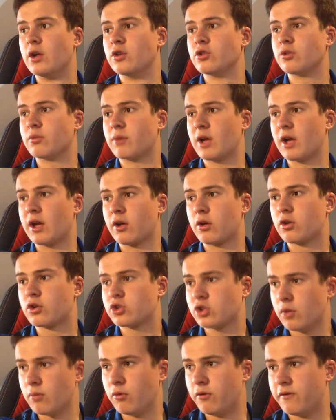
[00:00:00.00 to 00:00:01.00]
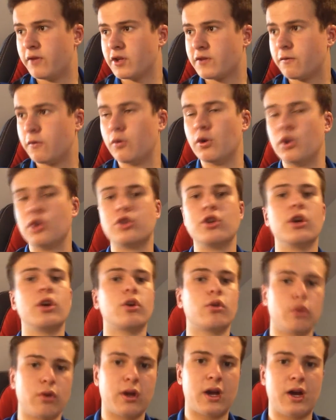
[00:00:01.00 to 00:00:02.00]
So I'm gonna start moving this footage,
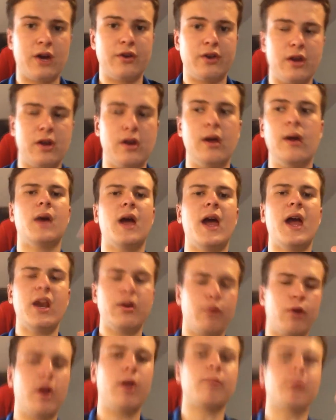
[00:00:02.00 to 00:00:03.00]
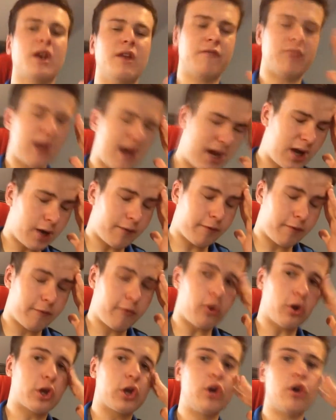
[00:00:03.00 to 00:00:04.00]
go and get it done. Anyway, I'm gonna have to end off a
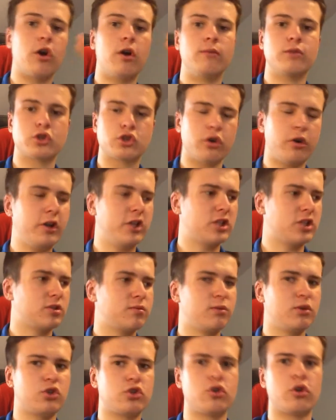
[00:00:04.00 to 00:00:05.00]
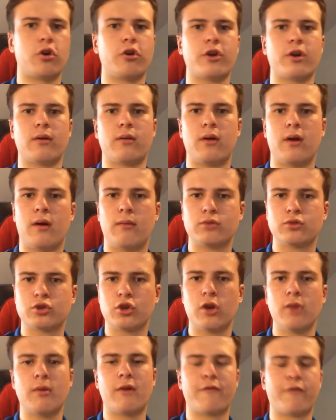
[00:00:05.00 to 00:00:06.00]
vlog here. I'm sorry this has been short. I'm
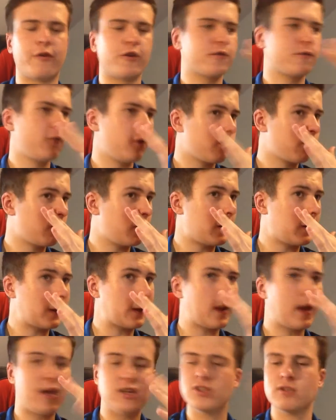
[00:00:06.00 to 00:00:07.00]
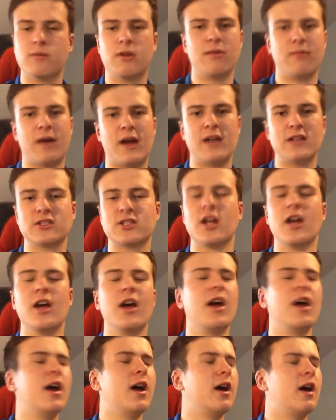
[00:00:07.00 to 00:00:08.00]
sorry my first vlog back hasn't been the best.
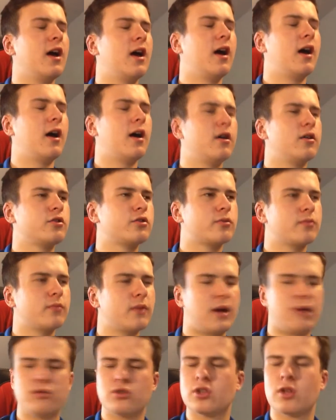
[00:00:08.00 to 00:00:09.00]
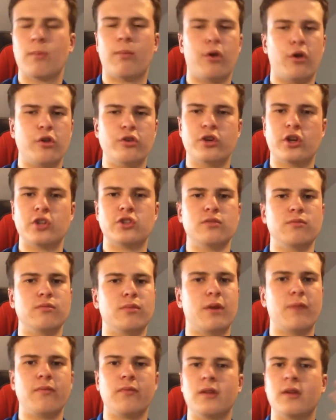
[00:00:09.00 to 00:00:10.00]
I'm just apologising,
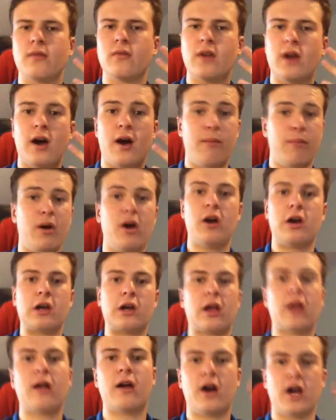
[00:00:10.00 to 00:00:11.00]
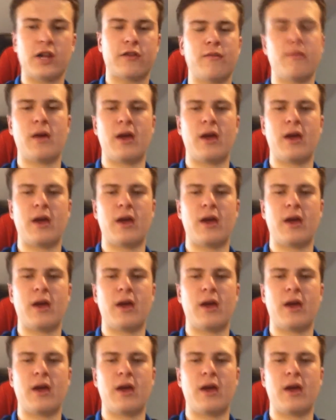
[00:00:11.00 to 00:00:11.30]
but I'm back. That's what